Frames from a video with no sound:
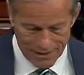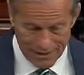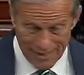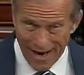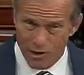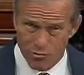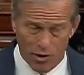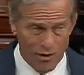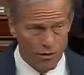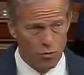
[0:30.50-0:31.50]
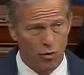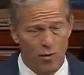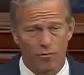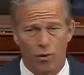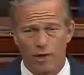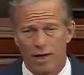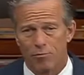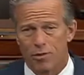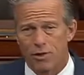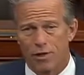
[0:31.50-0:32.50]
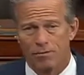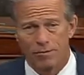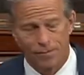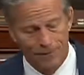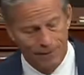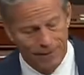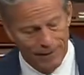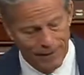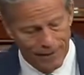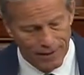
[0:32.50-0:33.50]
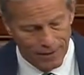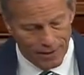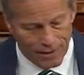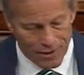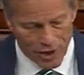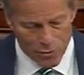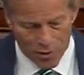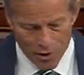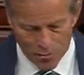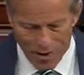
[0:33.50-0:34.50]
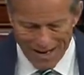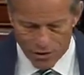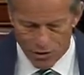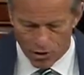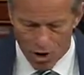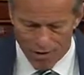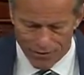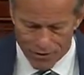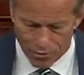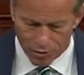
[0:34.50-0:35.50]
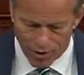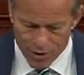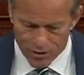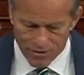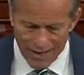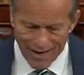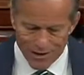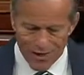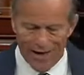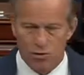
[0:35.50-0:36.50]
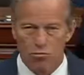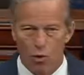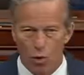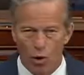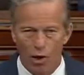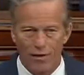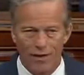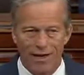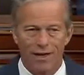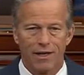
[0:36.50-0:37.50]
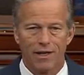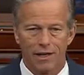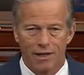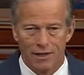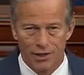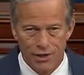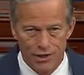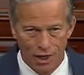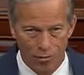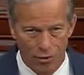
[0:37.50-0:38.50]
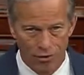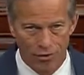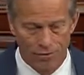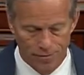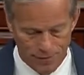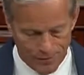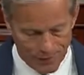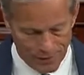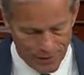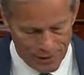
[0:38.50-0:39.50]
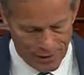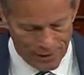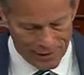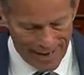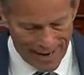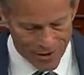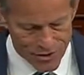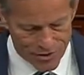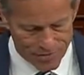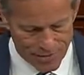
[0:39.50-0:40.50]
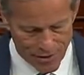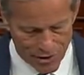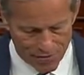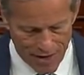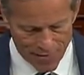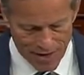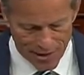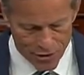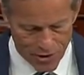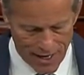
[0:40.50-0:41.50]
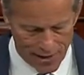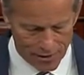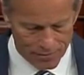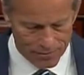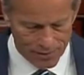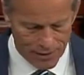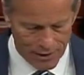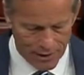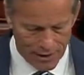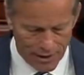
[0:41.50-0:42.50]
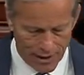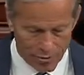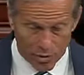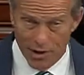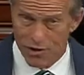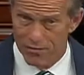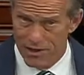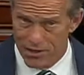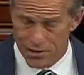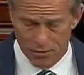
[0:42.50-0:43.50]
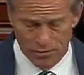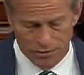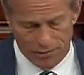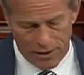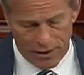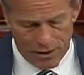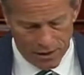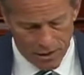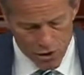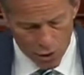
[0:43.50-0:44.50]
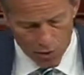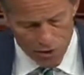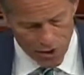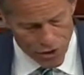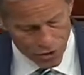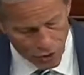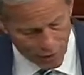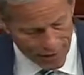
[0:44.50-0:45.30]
Gas prices were up forty-eight percent. Since President Biden took office, the price of gas has more than doubled. Gas is at five dollars a gallon, and the price of diesel, so essential to our